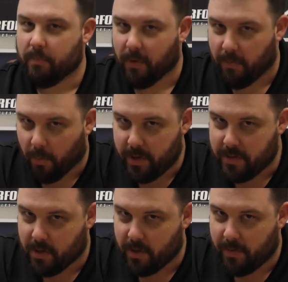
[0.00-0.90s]
Before you
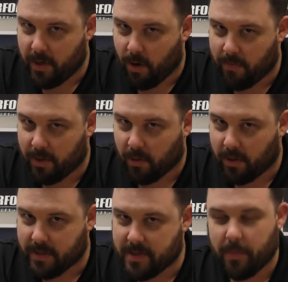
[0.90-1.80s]
turn the video off and go
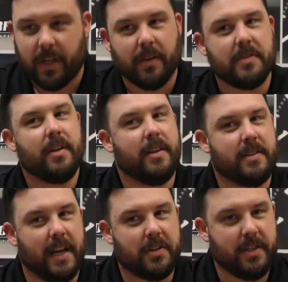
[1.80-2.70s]
look at something else,
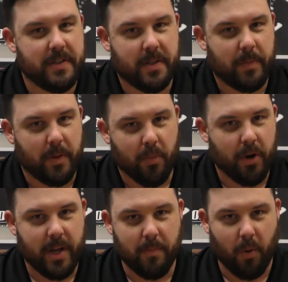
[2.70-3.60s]
this actually is something
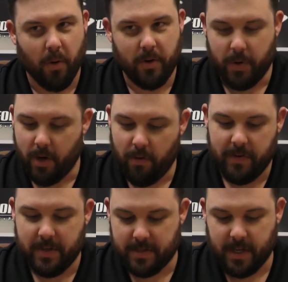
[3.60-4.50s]
pretty important. We know
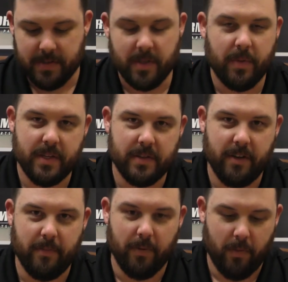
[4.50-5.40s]
you discussed some of this
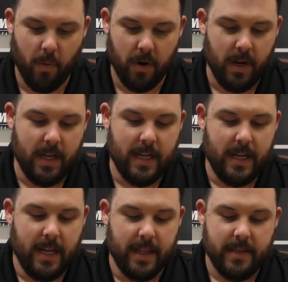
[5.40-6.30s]
stuff before.
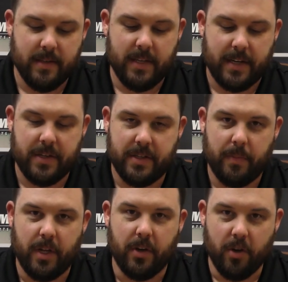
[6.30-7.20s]
This is actually
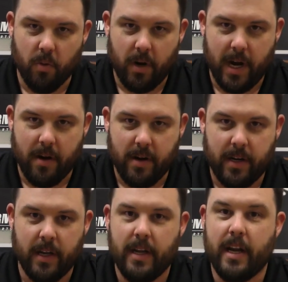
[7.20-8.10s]
something new we're
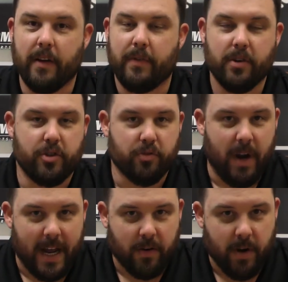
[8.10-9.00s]
carrying, and if you're
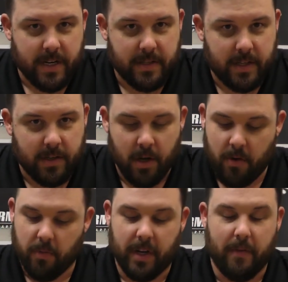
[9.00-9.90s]
drag racing,
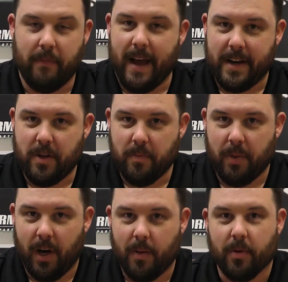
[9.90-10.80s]
running a vacuum
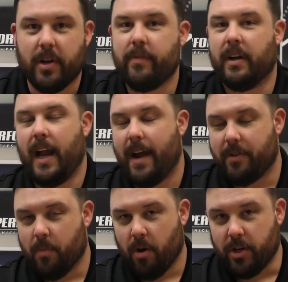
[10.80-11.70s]
pump, or even an
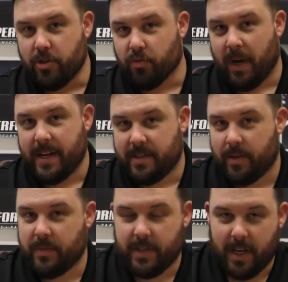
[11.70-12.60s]
aftermarket dry
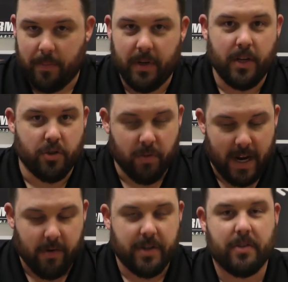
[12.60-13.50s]
sump setup in
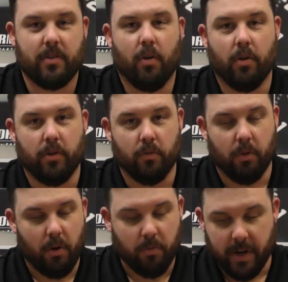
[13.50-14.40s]
drag racing or in
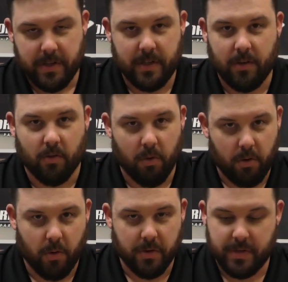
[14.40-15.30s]
road racing or
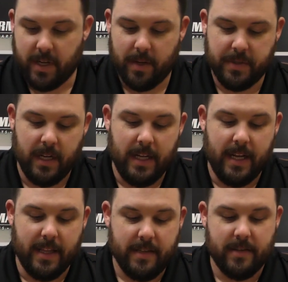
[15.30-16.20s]
road course setups,
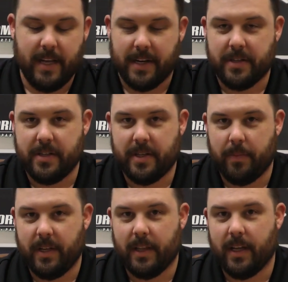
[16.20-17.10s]
this is actually
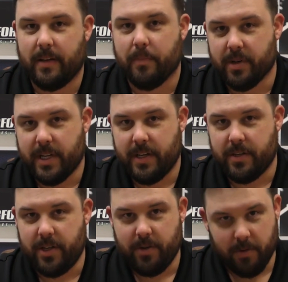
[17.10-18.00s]
something that pertains
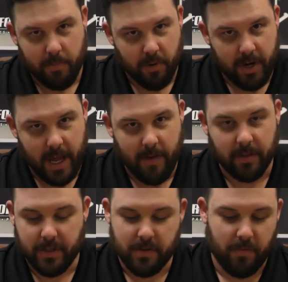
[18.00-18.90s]
to you pretty
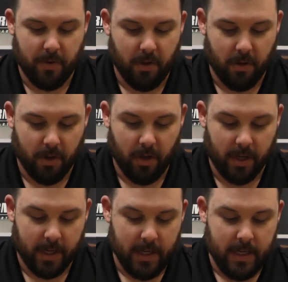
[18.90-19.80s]
heavily, so follow along.